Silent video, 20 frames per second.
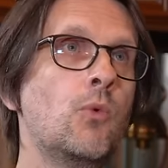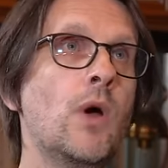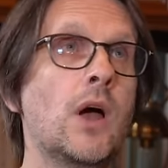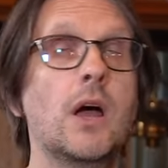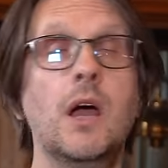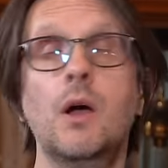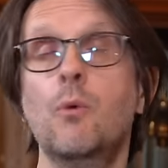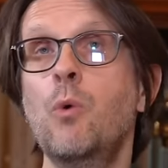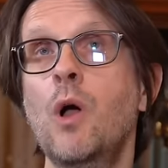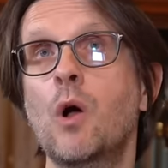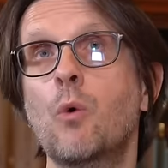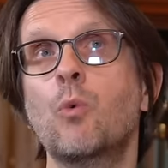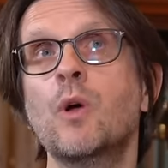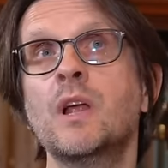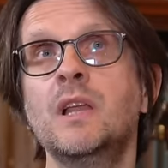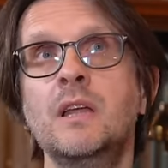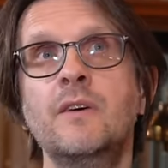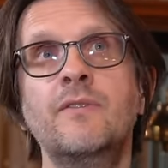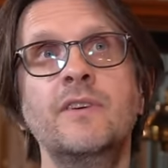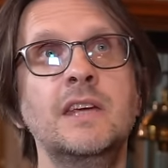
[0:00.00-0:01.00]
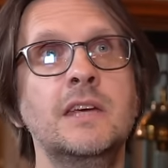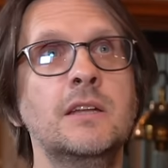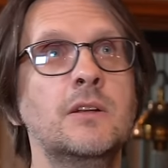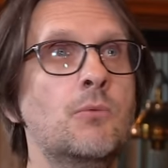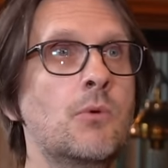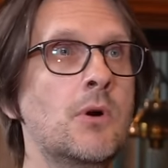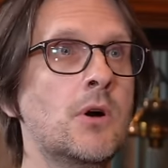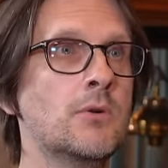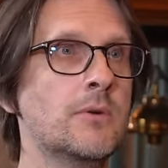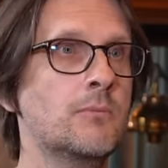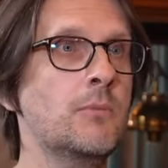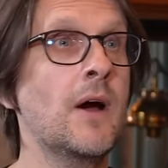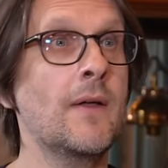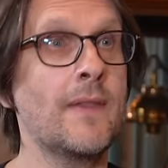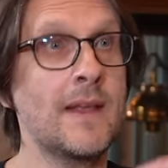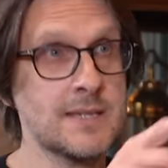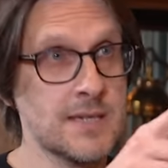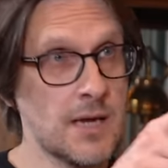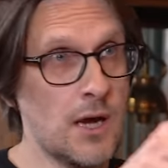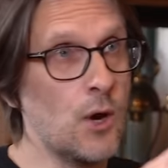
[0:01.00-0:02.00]
Well, we're living in a world... Well,
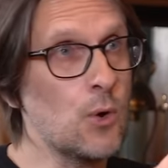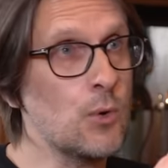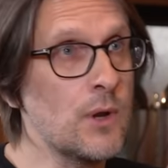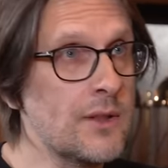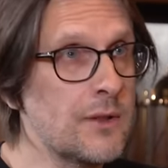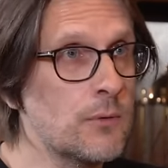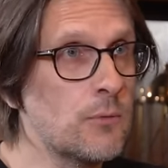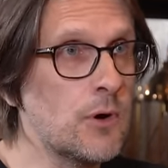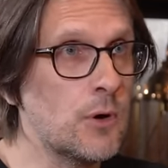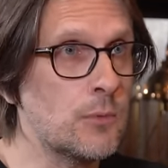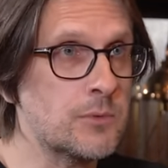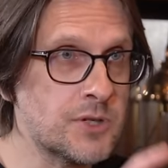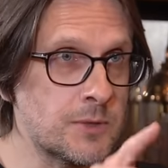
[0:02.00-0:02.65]
that's a whole other world.